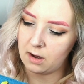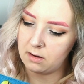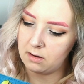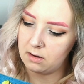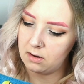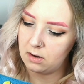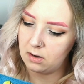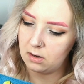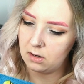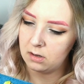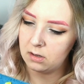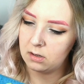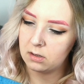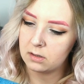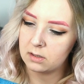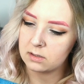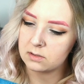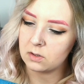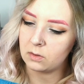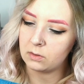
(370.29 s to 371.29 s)

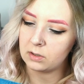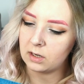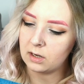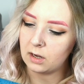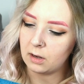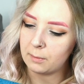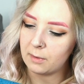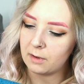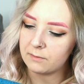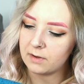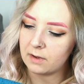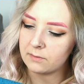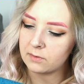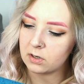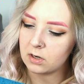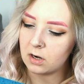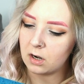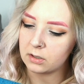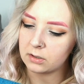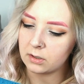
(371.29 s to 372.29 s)
There's only a little bit of
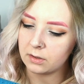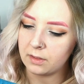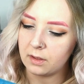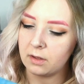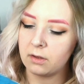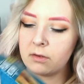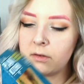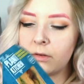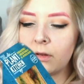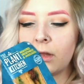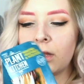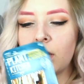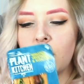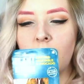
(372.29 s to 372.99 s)
avocado though.